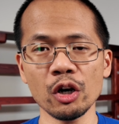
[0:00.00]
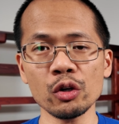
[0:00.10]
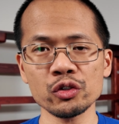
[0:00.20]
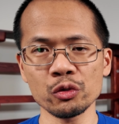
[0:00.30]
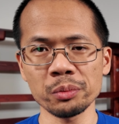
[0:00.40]

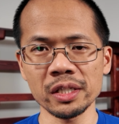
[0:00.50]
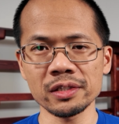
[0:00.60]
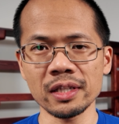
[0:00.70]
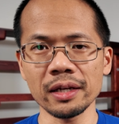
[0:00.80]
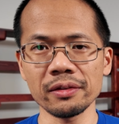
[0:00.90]
also
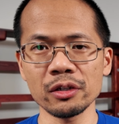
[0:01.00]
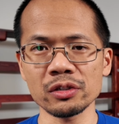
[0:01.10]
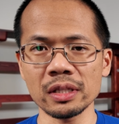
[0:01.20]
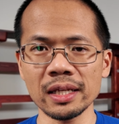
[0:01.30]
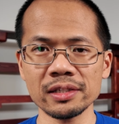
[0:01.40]
means that
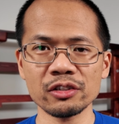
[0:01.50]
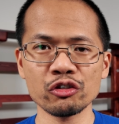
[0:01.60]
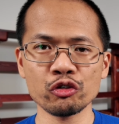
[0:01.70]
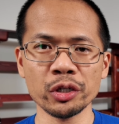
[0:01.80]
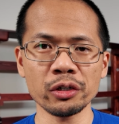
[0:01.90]
there's less
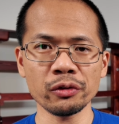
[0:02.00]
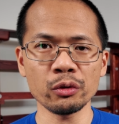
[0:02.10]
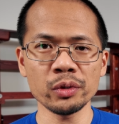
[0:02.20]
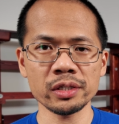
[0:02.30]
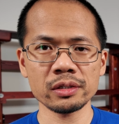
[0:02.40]
strain on
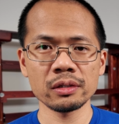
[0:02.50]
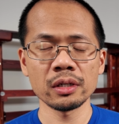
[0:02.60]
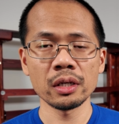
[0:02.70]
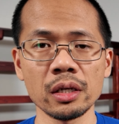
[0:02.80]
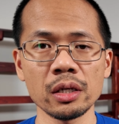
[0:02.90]
the wrist,
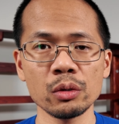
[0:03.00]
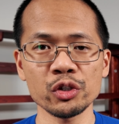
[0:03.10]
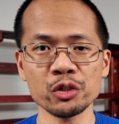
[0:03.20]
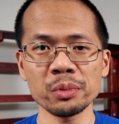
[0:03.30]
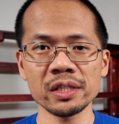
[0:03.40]

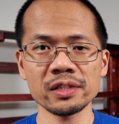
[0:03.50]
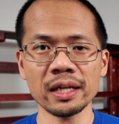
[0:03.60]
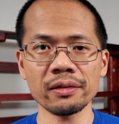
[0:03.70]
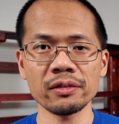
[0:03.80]
which means that